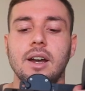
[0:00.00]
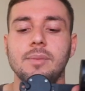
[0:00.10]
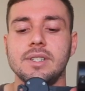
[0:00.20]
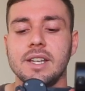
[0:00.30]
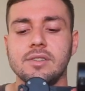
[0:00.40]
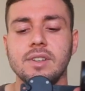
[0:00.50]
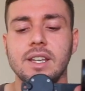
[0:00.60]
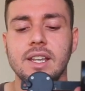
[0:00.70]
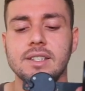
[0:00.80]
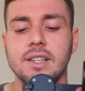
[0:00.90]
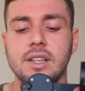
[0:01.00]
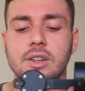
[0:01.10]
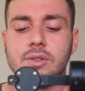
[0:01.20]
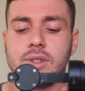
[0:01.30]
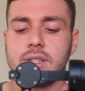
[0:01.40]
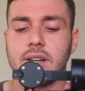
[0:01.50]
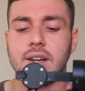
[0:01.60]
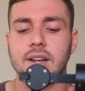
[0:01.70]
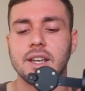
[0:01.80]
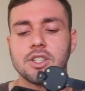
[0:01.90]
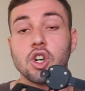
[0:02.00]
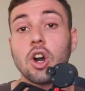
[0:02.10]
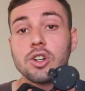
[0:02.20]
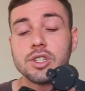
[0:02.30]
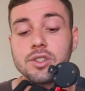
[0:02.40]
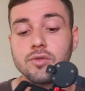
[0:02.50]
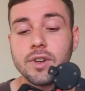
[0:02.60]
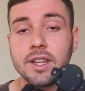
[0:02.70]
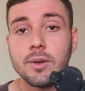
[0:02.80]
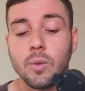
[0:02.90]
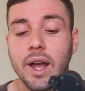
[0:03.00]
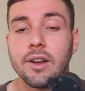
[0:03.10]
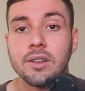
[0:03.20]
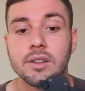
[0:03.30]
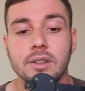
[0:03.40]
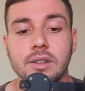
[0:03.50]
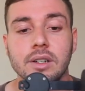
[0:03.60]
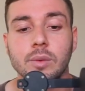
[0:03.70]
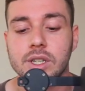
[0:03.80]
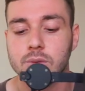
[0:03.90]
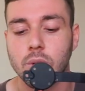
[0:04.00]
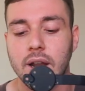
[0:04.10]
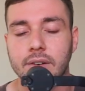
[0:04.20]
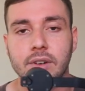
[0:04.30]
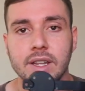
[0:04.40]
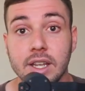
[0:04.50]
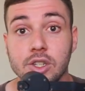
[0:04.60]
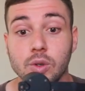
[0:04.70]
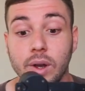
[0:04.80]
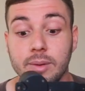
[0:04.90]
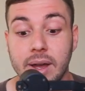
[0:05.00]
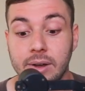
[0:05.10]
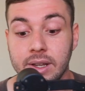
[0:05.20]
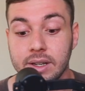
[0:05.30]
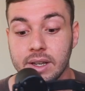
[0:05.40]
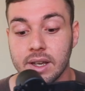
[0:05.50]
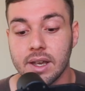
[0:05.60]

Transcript: This thing's really easy to use. It charges really well, which is what I really enjoy about it.